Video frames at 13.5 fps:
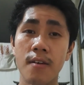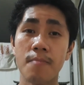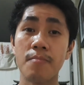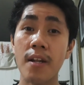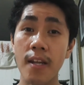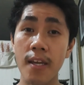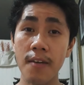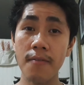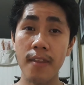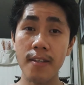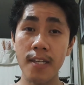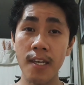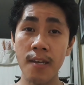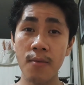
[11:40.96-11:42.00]
believe the
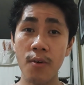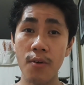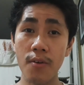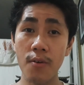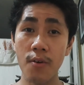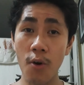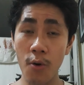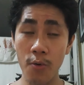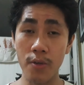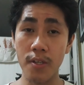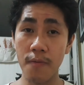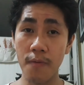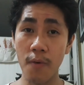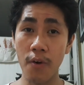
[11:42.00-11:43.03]
same
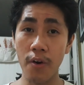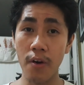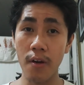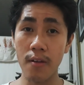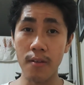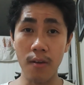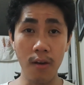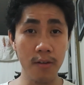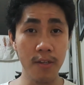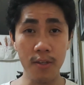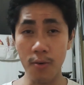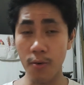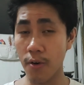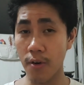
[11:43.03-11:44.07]
goes for
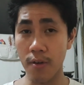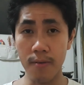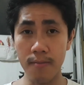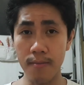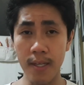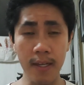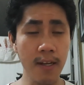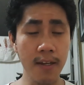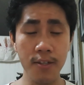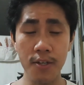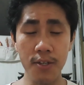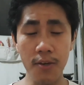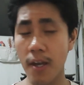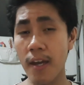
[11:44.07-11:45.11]
adults or
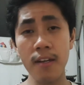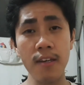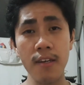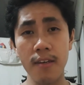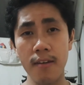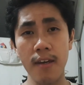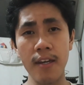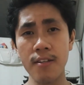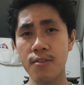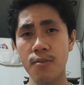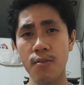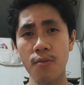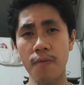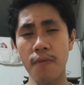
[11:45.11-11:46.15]
teenagers or any
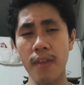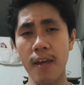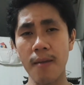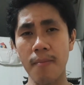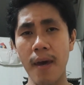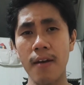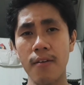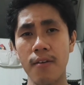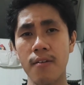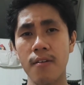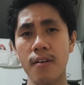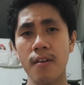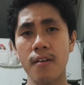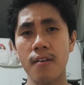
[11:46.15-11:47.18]
age group for that matter
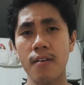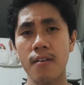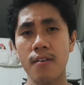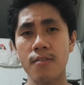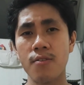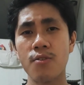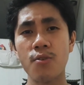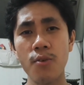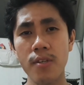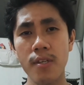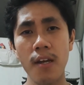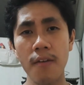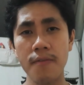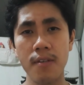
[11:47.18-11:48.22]
to do
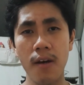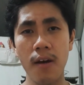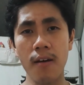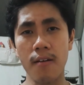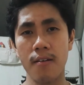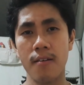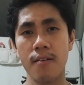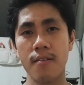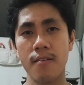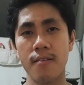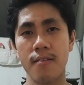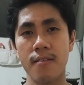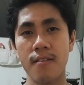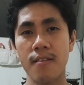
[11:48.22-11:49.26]
self talk
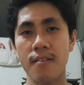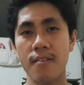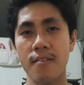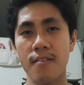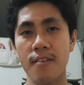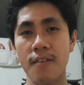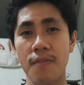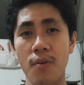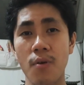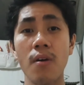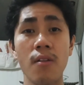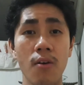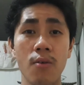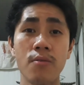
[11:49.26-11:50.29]
if you're
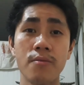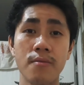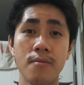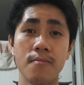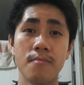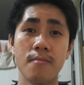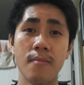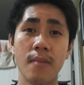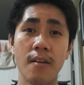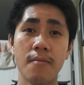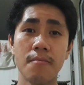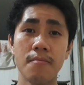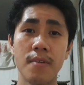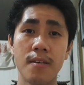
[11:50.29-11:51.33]
alone
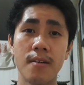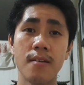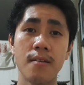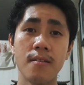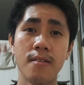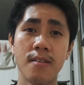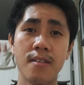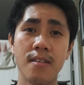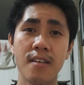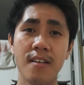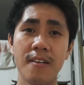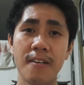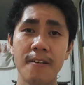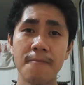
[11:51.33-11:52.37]
because
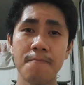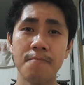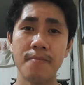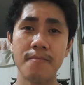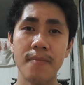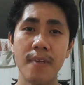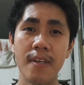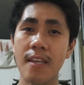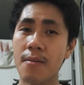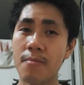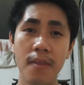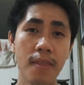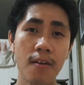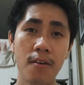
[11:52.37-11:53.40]
it can
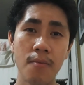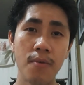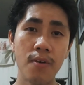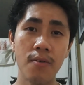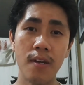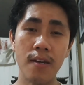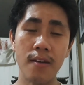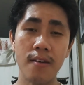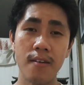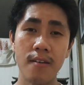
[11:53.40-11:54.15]
be therapeutic.